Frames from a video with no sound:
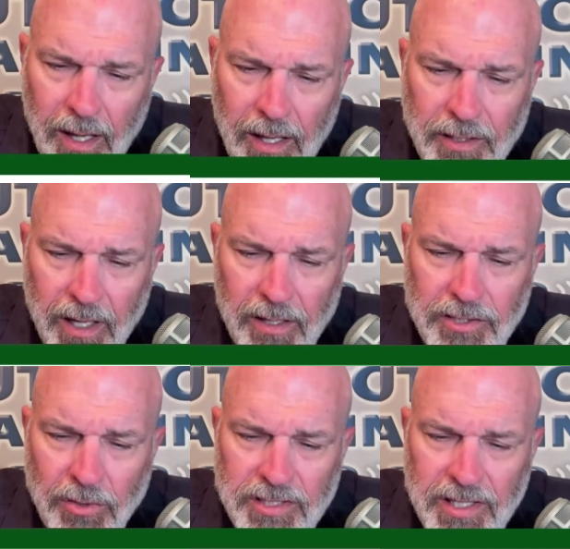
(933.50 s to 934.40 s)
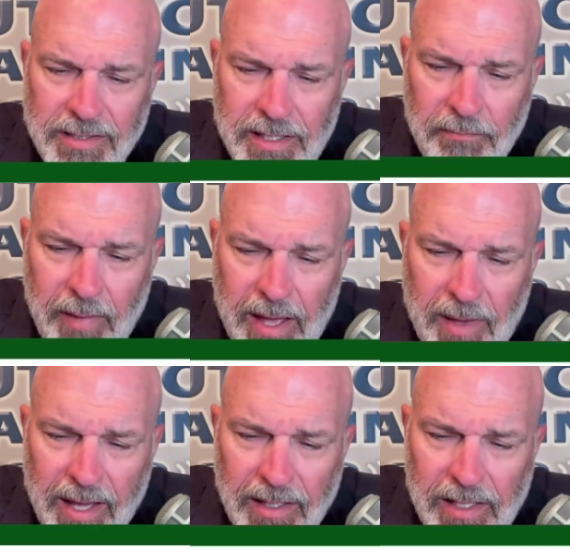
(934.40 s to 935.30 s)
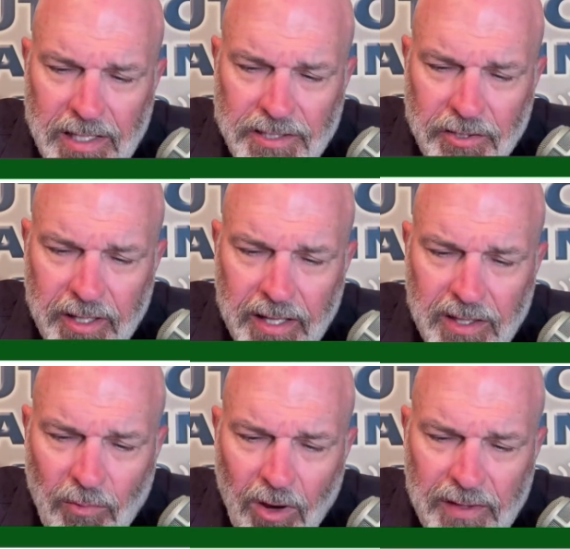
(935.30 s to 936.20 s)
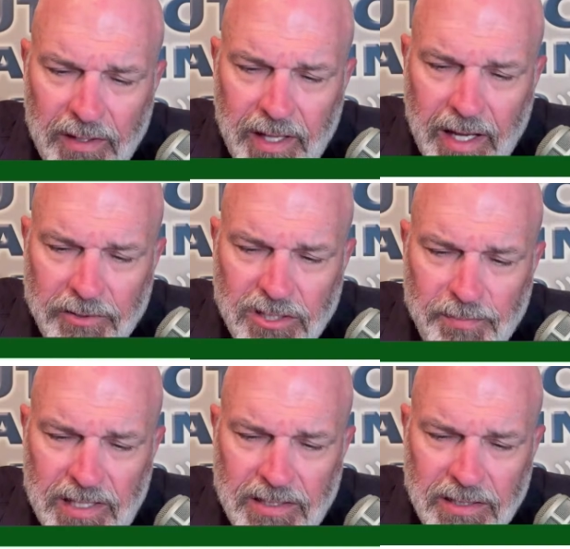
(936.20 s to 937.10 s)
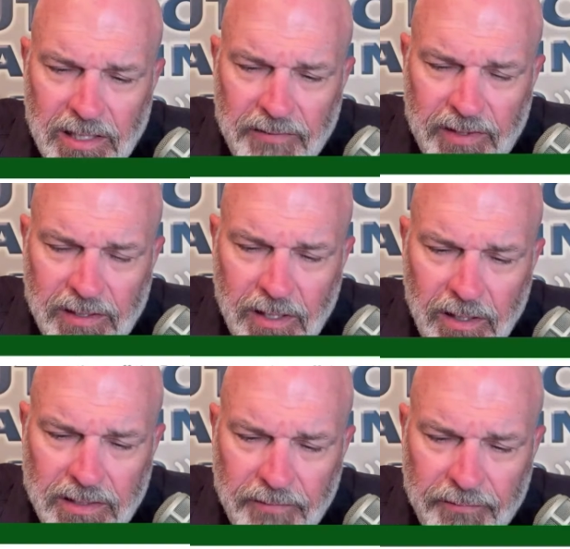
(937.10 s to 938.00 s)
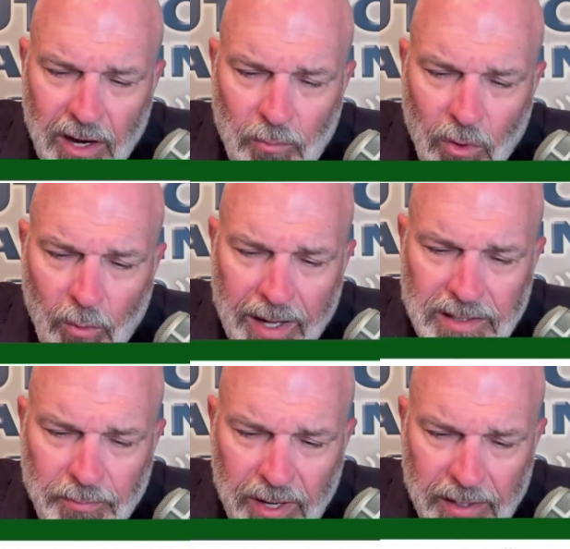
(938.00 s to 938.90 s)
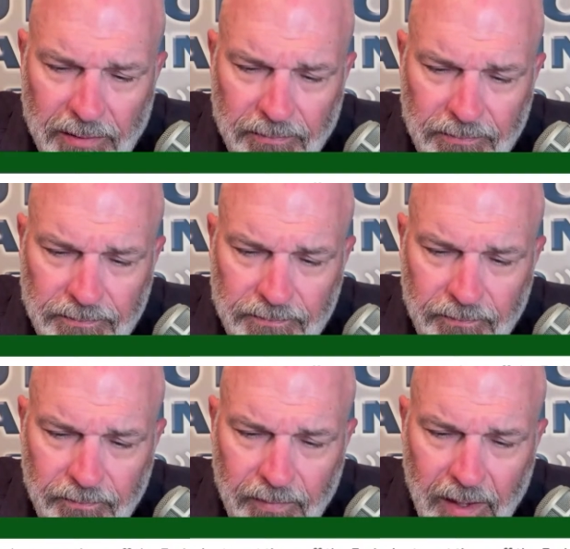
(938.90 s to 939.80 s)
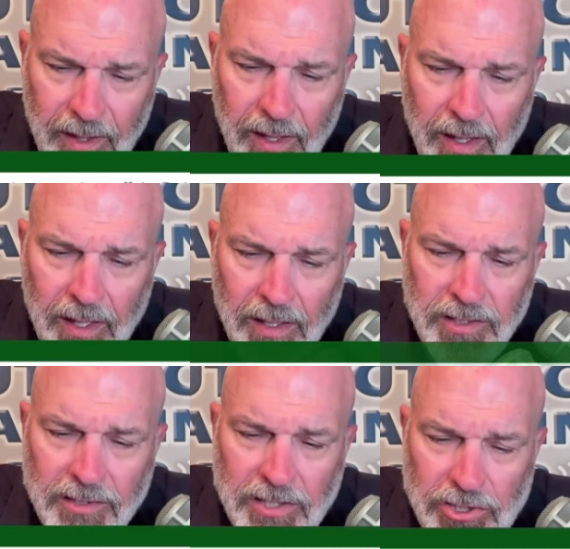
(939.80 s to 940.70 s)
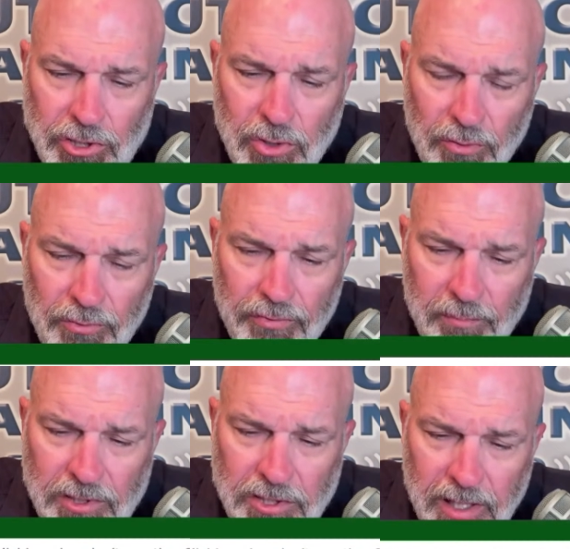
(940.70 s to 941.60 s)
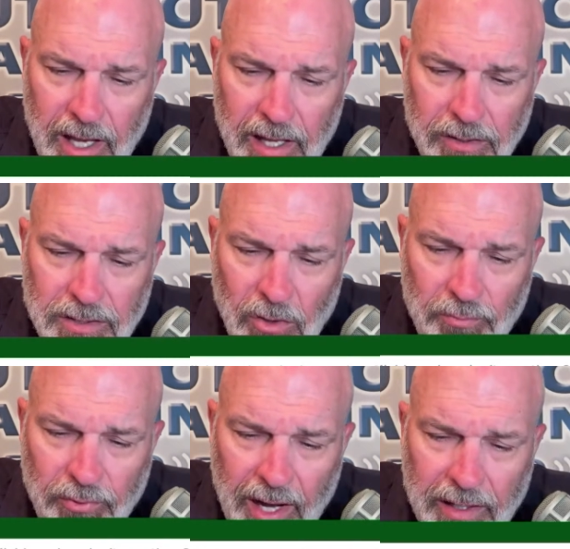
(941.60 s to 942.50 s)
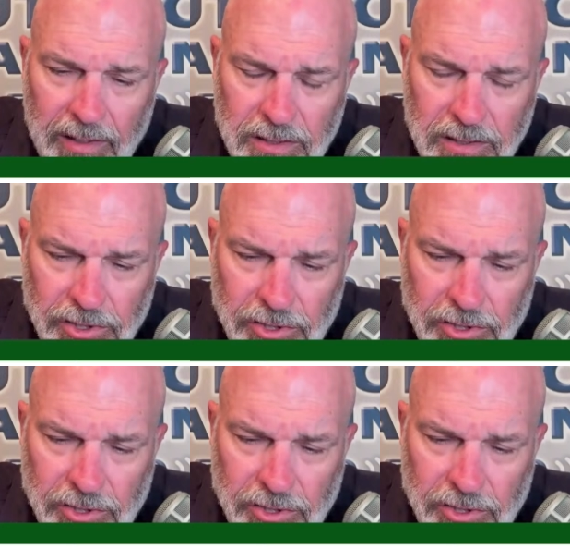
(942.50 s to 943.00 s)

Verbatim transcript: Hunter Joe says it may make it easier to get them off the endangered species uh, uh, list, if they are more widespread. John says, You don't think Michiganders don't practice shoot,